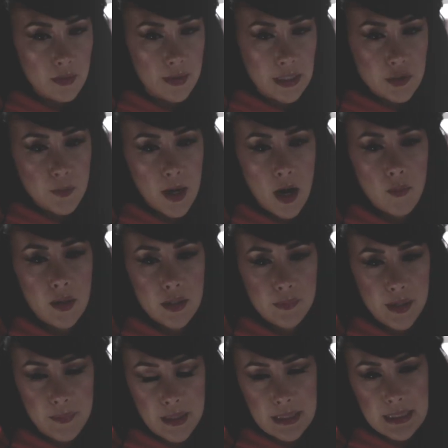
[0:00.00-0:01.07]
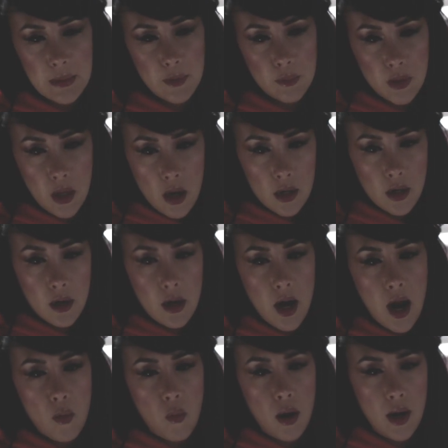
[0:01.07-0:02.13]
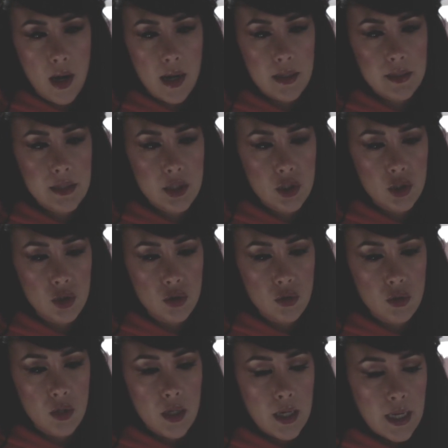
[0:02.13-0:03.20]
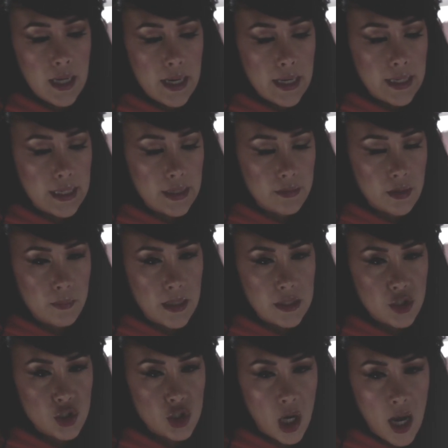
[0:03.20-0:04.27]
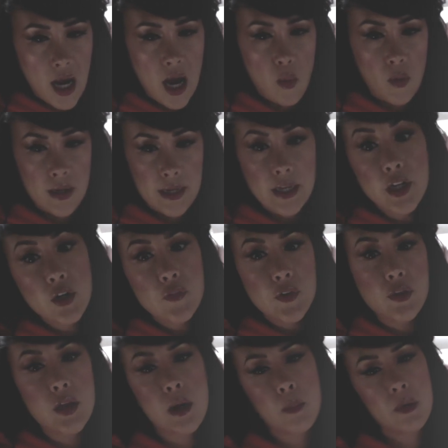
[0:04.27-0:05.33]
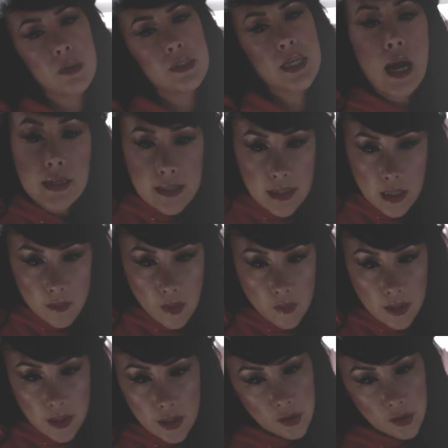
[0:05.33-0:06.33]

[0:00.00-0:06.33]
that's where I want to be because I'm a blogger I want to get the best shot I want to interview them I want to talk to them I want to